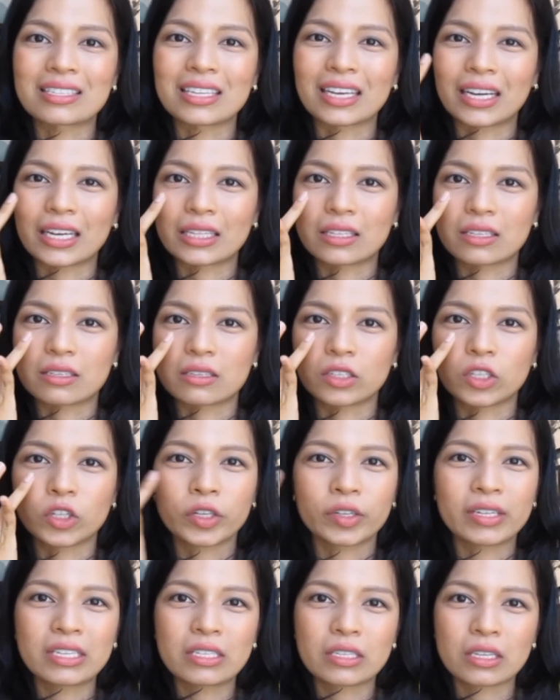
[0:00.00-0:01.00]
like it doesn't
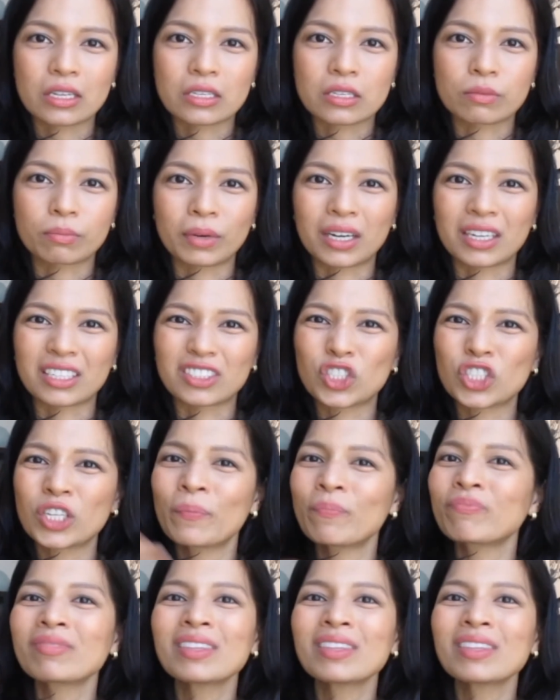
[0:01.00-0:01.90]
crease as much.